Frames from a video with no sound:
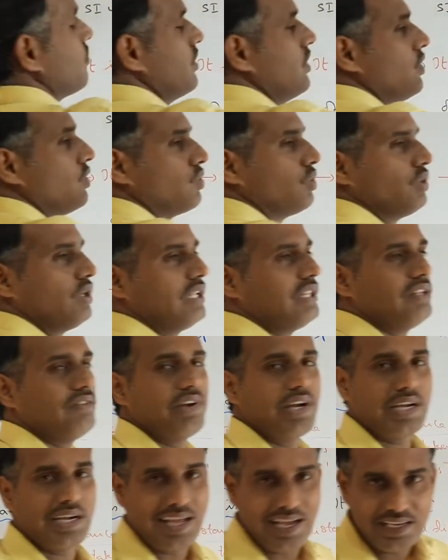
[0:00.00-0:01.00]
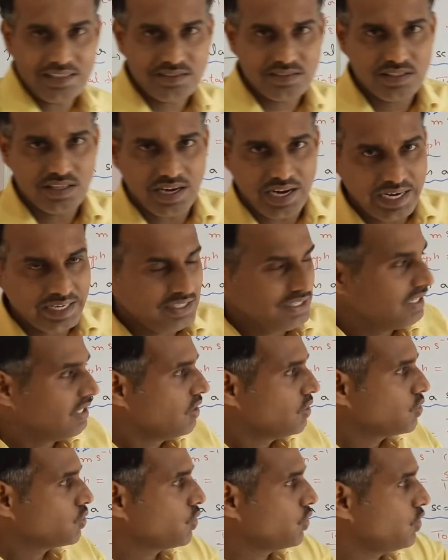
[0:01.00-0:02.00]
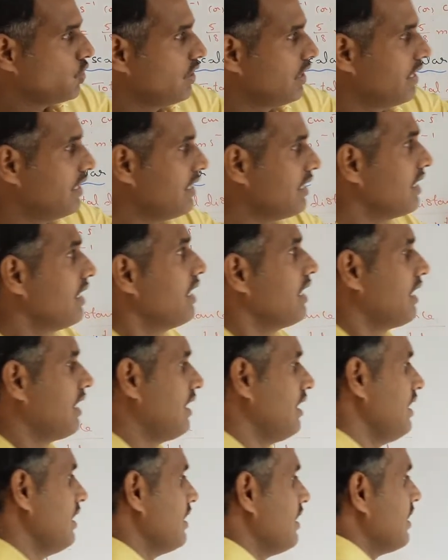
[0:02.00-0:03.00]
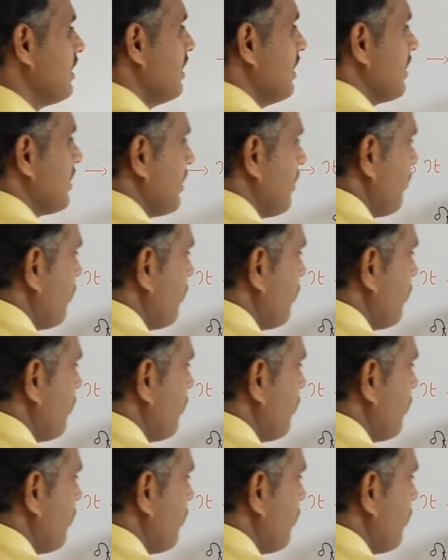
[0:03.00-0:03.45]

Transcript: videos only in the vectors, right? So that here the